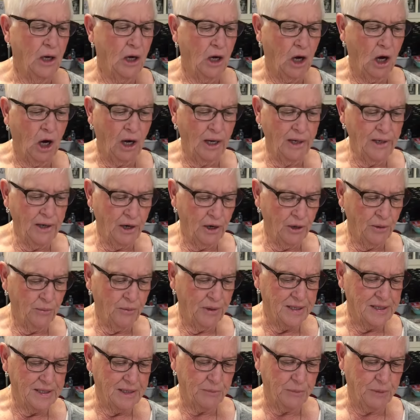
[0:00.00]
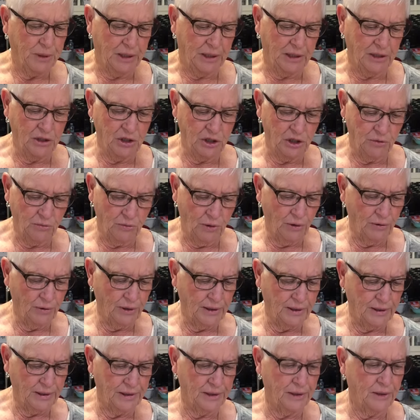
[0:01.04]
On her recipe, she wrote
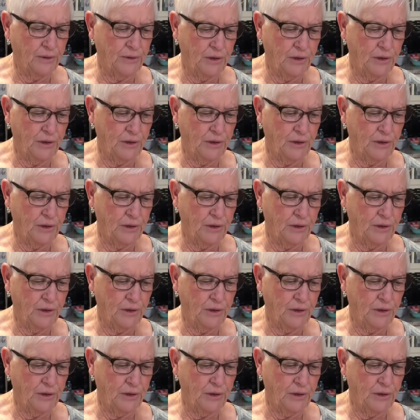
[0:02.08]
a little